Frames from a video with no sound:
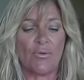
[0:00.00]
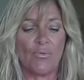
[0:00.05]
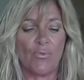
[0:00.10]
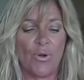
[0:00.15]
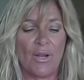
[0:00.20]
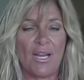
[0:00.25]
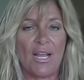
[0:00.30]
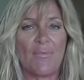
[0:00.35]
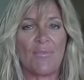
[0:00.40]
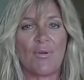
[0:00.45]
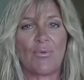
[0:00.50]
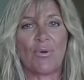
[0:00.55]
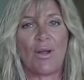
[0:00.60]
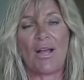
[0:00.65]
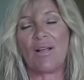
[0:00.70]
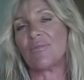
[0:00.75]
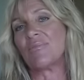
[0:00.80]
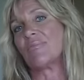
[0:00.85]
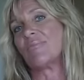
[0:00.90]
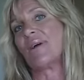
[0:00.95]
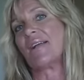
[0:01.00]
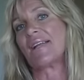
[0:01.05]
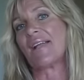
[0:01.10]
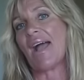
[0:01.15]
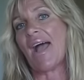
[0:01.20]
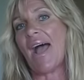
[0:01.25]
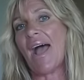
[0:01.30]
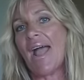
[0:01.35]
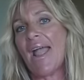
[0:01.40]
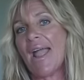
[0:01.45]
when I'm around my
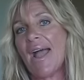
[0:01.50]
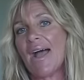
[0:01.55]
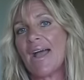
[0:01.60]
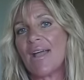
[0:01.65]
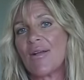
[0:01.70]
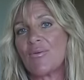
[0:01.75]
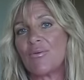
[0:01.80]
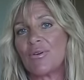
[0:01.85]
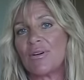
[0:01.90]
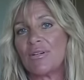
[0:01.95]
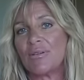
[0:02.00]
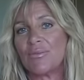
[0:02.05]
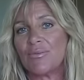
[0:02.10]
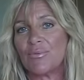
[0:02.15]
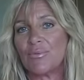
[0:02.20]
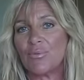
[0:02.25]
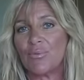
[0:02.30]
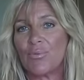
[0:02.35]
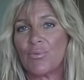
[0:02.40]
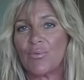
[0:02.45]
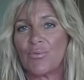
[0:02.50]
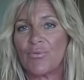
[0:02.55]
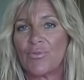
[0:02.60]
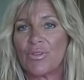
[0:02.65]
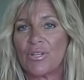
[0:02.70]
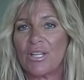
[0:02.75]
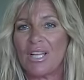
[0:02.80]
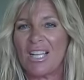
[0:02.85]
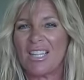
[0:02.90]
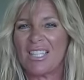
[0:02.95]
guy, I will
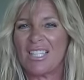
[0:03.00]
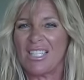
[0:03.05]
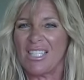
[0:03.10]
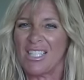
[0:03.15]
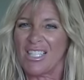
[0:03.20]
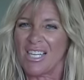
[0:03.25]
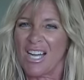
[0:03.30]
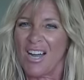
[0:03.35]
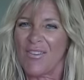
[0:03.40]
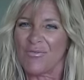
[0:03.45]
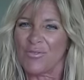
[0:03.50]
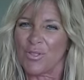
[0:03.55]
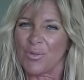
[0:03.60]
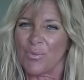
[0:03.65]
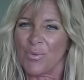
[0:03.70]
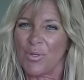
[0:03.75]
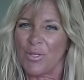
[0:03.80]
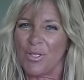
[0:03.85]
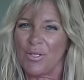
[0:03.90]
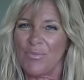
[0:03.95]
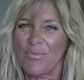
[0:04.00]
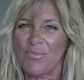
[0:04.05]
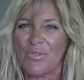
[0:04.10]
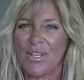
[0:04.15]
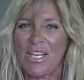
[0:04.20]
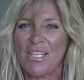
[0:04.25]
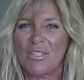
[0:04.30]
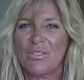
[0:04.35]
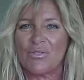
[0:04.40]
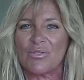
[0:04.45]
feel a little uncomfortable.
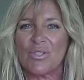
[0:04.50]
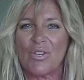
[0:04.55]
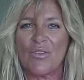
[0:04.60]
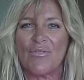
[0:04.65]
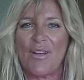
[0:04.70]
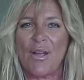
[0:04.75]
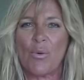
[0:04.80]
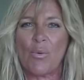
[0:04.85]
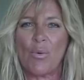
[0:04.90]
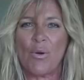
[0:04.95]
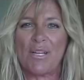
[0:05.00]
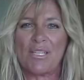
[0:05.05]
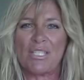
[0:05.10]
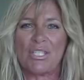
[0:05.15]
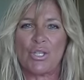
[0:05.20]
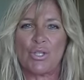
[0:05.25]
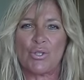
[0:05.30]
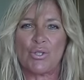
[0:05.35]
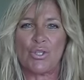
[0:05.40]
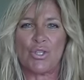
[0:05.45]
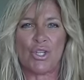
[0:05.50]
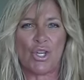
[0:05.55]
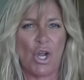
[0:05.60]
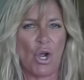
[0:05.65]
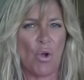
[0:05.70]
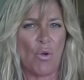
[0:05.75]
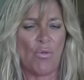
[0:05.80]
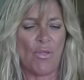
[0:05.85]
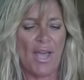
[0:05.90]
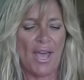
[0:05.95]
I don't know if I want to
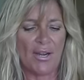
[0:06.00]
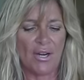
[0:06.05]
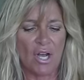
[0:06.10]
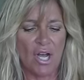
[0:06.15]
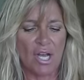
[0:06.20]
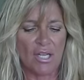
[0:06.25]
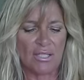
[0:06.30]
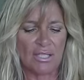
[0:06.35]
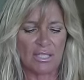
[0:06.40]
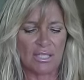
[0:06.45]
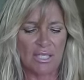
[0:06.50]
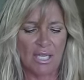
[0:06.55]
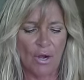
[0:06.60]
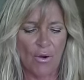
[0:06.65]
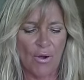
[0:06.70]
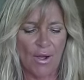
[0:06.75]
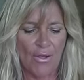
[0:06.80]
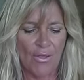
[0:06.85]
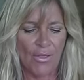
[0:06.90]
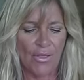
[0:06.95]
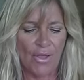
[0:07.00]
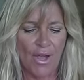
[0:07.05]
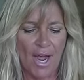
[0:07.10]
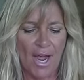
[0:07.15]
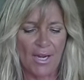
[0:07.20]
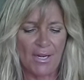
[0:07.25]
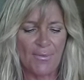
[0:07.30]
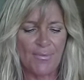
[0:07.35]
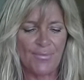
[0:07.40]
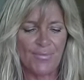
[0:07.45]
show that all, so I
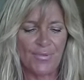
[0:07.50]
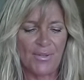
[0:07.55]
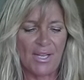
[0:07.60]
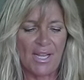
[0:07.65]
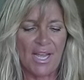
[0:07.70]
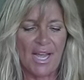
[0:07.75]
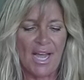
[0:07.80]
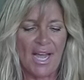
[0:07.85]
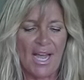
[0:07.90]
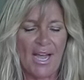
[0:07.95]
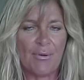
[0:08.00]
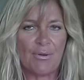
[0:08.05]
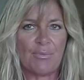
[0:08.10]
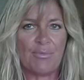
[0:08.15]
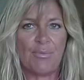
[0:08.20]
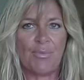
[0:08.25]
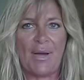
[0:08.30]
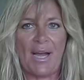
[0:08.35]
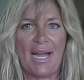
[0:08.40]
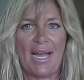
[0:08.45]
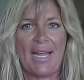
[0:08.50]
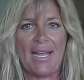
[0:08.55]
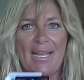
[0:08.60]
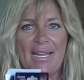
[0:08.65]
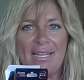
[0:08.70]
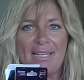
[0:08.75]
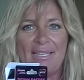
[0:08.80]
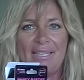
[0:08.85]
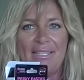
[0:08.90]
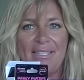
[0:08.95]
thought I would
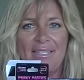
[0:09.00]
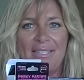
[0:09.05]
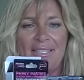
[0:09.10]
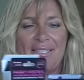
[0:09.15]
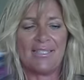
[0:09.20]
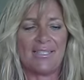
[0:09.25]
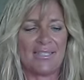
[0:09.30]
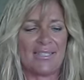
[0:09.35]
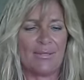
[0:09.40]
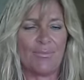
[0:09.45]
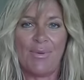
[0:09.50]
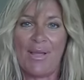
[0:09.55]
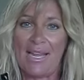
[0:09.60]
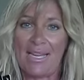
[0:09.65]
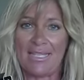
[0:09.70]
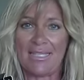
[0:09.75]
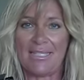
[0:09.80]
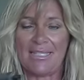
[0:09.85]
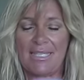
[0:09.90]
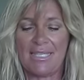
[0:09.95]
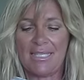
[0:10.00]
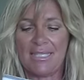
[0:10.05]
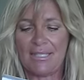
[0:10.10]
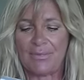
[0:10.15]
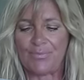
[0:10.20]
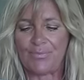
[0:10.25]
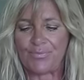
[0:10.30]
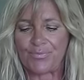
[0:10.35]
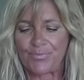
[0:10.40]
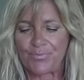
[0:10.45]
buy some
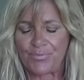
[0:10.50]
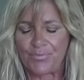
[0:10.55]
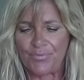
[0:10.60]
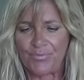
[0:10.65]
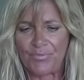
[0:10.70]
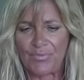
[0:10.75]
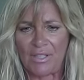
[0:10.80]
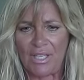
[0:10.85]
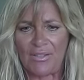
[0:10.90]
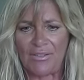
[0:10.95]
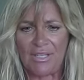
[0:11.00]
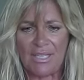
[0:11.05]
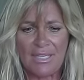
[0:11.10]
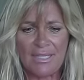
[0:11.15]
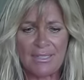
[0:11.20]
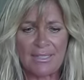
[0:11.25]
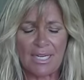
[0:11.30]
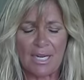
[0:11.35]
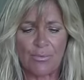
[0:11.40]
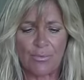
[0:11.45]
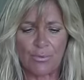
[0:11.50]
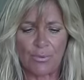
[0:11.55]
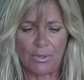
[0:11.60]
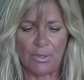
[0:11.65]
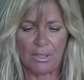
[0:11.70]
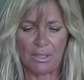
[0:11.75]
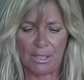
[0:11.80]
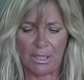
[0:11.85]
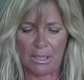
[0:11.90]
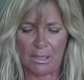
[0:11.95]
pasties. These are
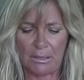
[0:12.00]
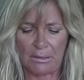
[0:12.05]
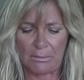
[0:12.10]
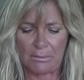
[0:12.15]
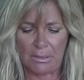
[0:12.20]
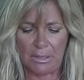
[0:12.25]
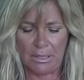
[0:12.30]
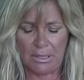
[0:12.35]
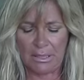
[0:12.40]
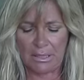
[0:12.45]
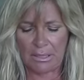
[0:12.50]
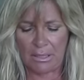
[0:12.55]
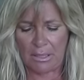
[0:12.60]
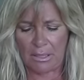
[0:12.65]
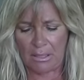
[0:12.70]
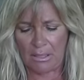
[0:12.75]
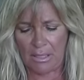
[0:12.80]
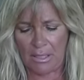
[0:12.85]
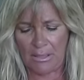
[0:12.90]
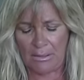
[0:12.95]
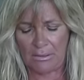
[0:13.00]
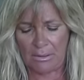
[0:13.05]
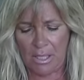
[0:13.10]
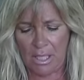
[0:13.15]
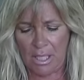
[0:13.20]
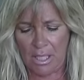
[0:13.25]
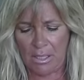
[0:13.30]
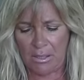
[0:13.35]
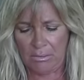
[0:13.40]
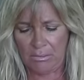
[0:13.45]
really, these are, I don't
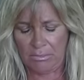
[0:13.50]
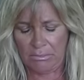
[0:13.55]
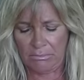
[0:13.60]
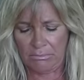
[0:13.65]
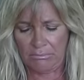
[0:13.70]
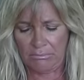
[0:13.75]
know,